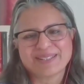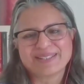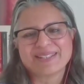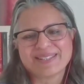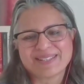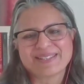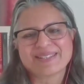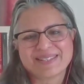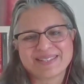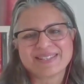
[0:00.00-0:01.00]
This
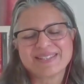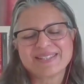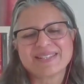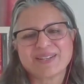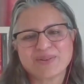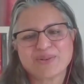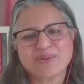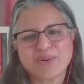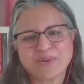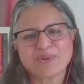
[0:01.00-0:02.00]
is a good
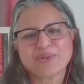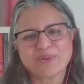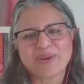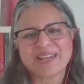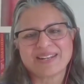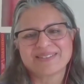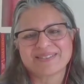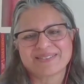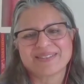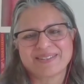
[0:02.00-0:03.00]
note to
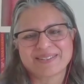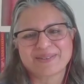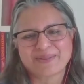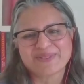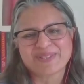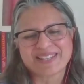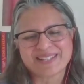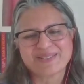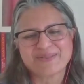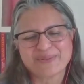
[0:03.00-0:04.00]
end our
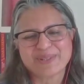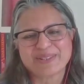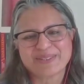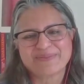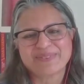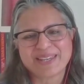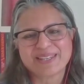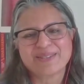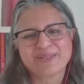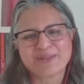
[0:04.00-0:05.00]
conversation with.
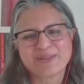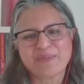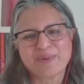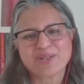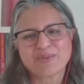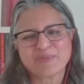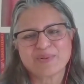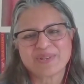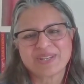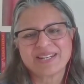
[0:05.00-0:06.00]
Thank you so much,
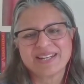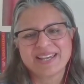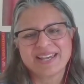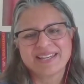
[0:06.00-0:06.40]
Maureen.